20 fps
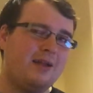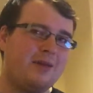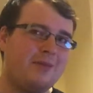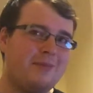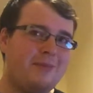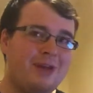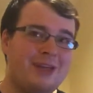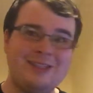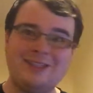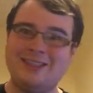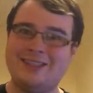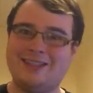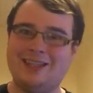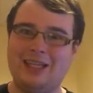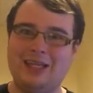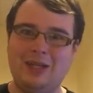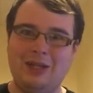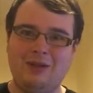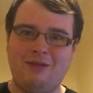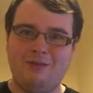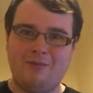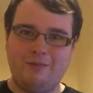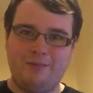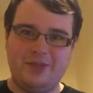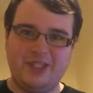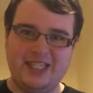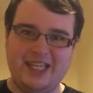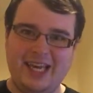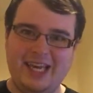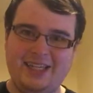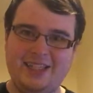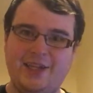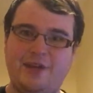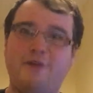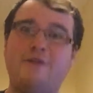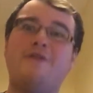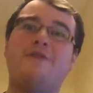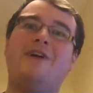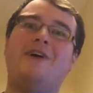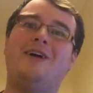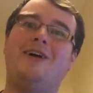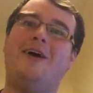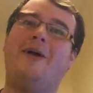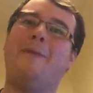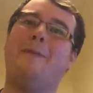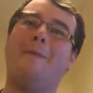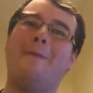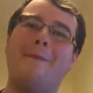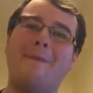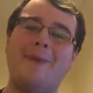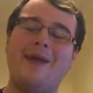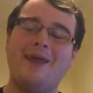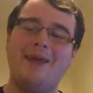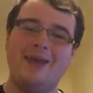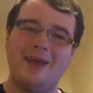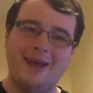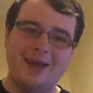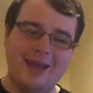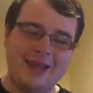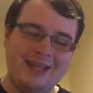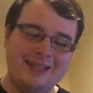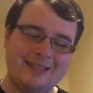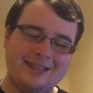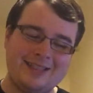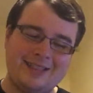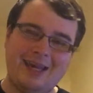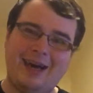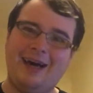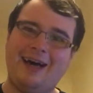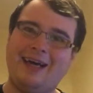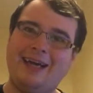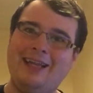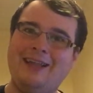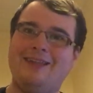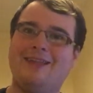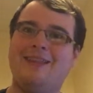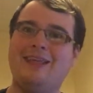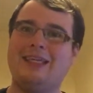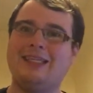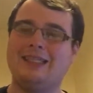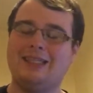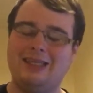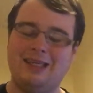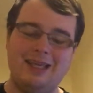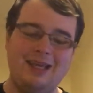makes this little potato farm inside the